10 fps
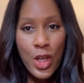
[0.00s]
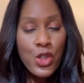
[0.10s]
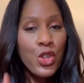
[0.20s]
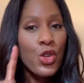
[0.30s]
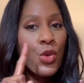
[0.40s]

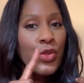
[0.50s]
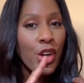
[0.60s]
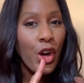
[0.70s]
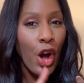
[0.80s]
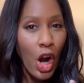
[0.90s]
to the
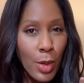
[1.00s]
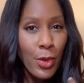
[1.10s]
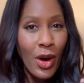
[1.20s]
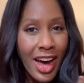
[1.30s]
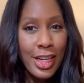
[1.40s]

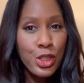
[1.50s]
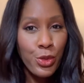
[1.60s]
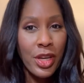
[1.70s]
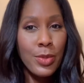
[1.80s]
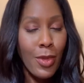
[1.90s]

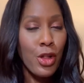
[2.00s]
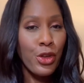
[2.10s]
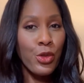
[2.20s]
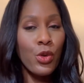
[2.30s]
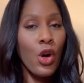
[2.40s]
carbohydrate
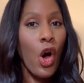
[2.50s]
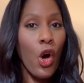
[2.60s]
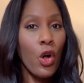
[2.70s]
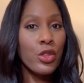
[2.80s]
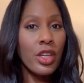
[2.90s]
molecule
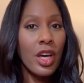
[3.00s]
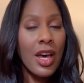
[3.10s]
called